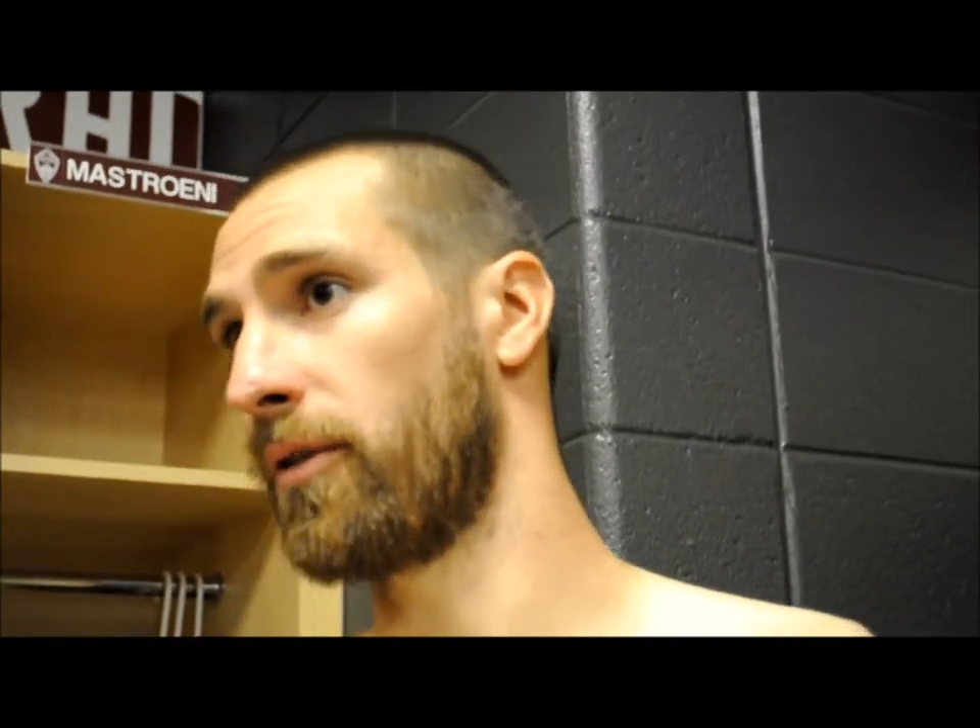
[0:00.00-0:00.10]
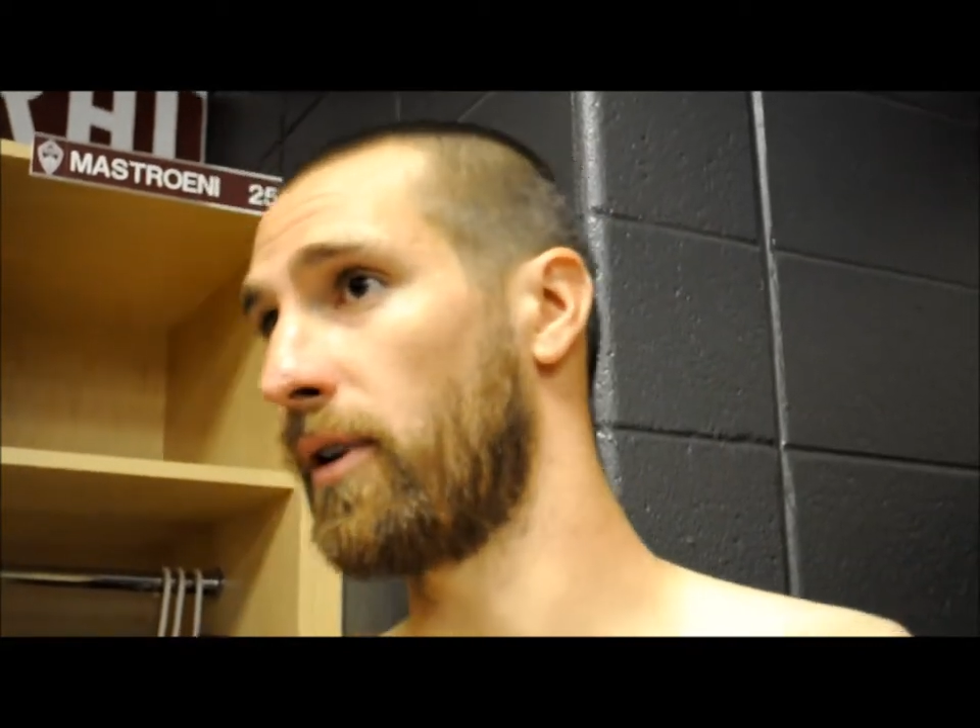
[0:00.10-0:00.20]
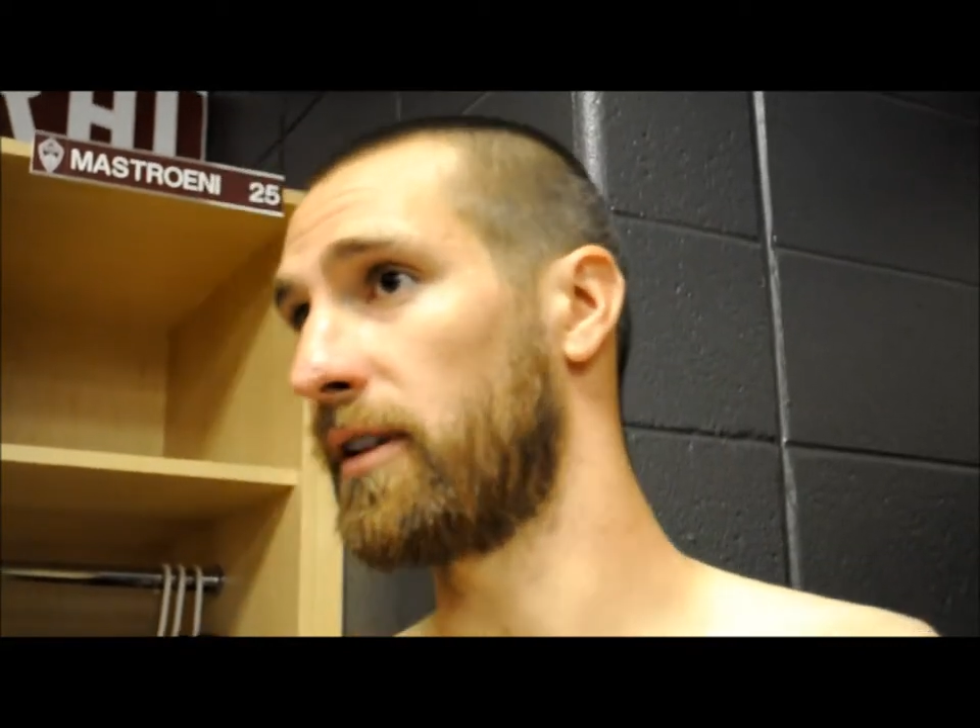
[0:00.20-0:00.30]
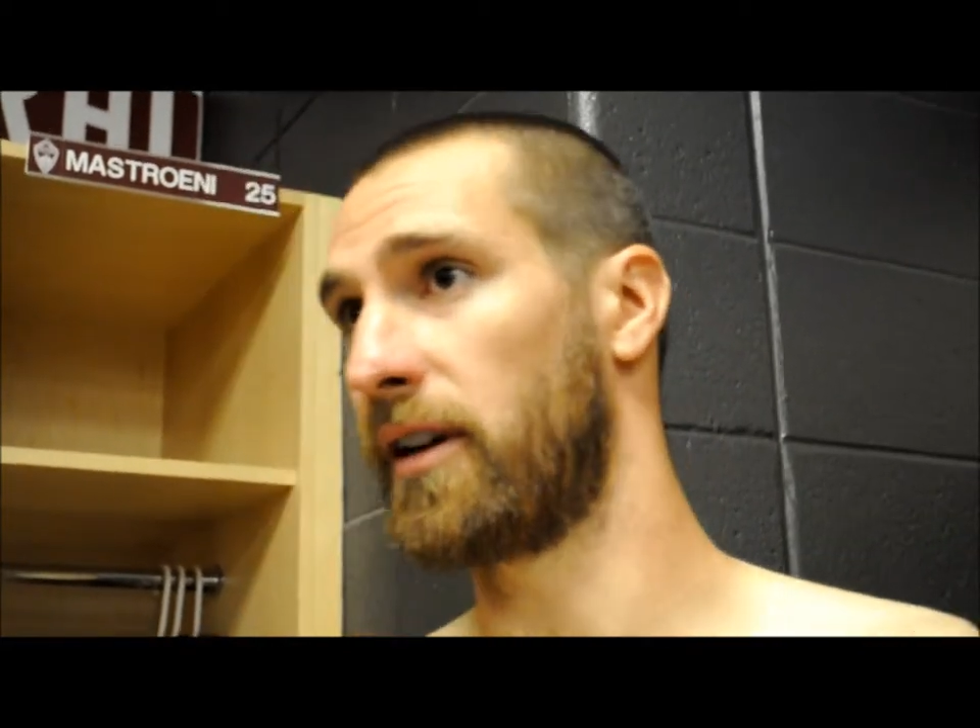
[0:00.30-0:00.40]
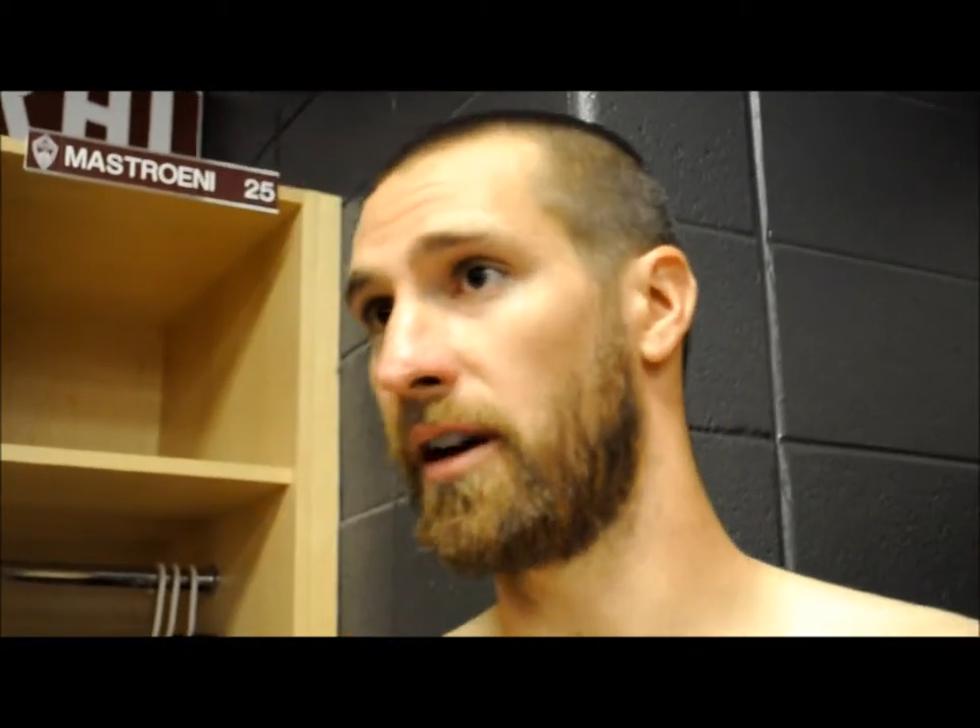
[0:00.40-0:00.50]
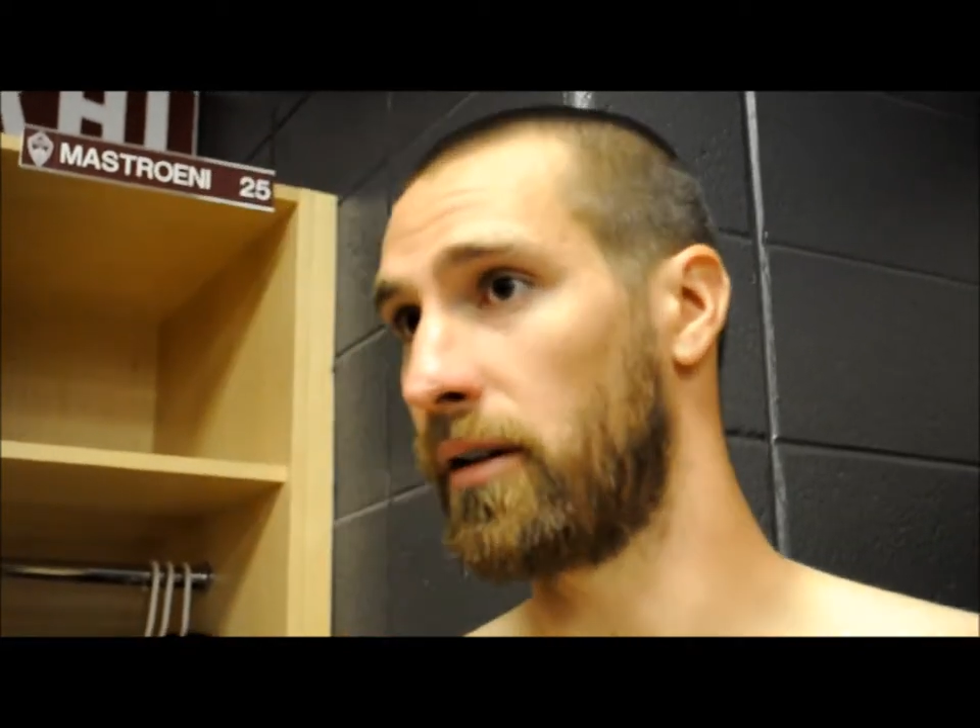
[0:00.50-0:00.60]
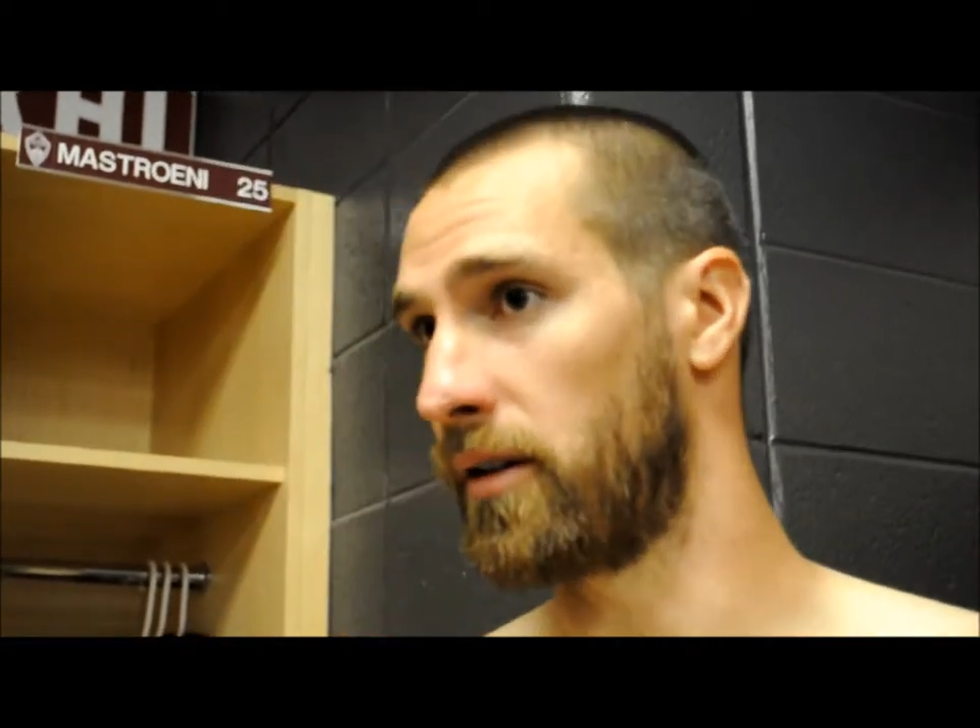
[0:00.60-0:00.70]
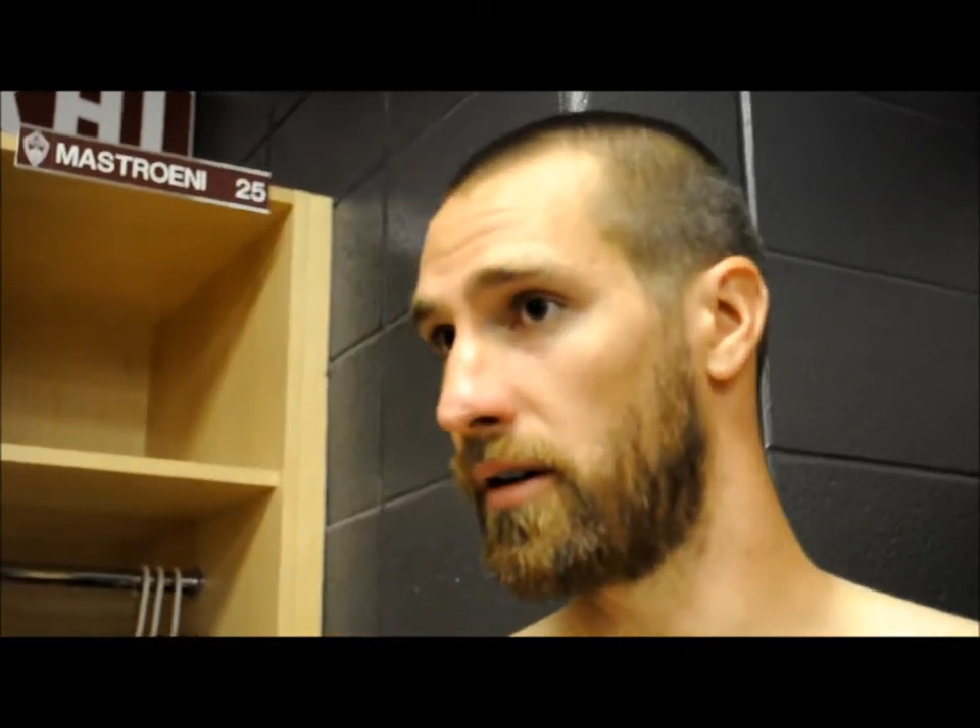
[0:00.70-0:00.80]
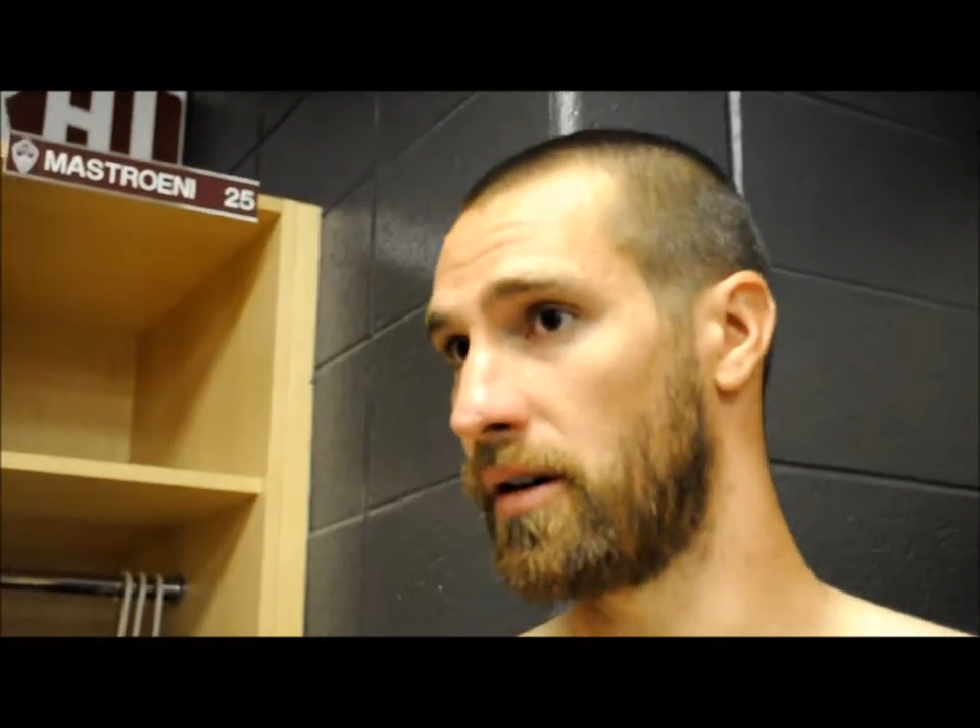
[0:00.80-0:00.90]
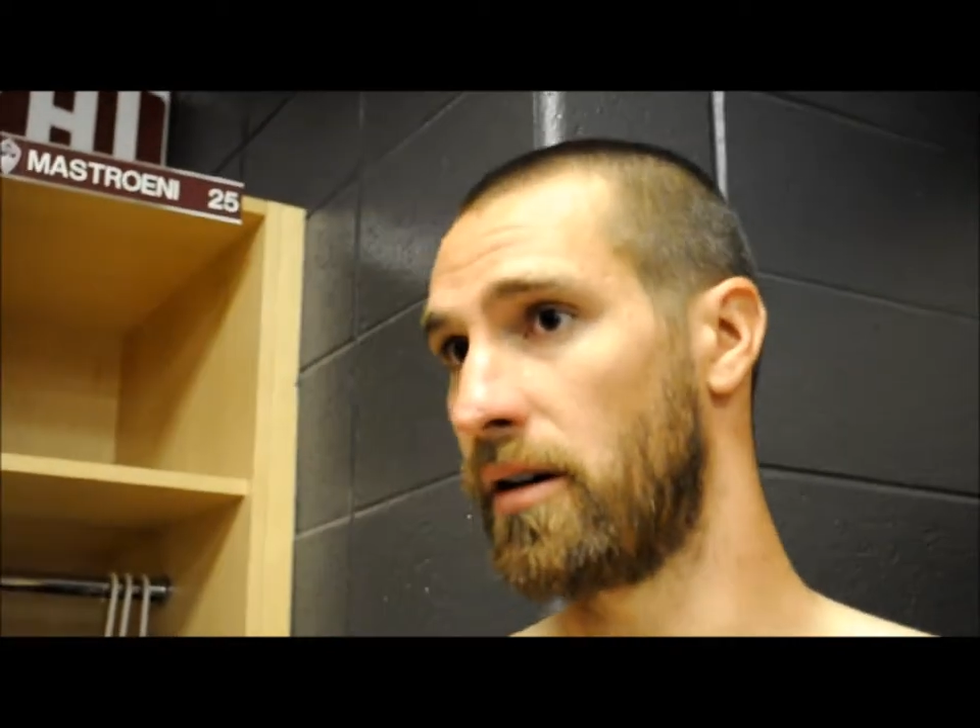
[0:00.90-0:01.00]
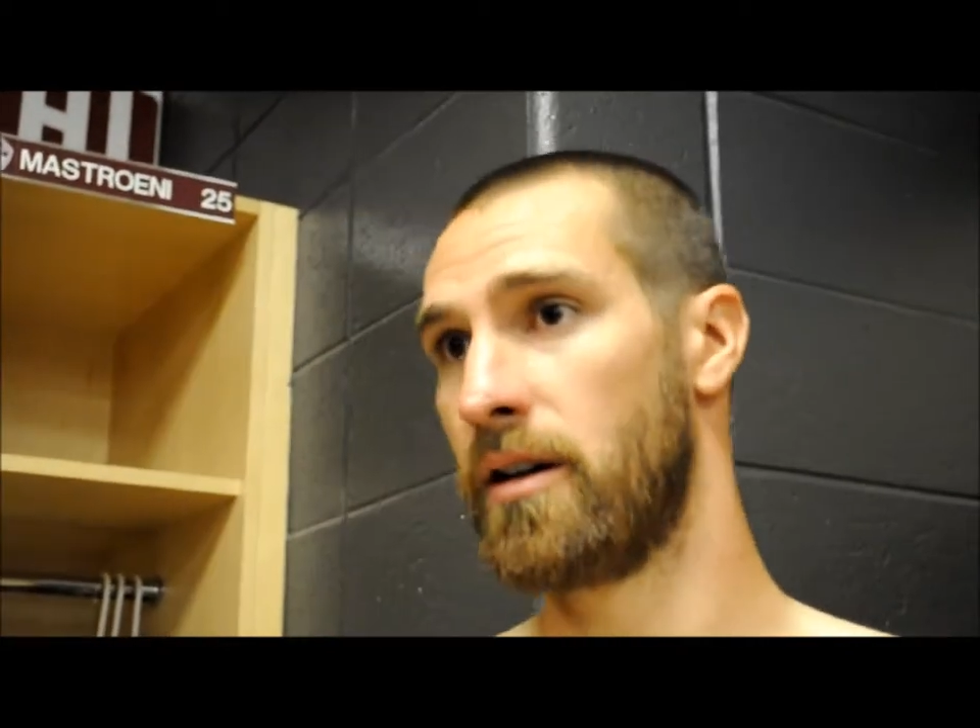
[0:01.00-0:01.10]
effort, the character, and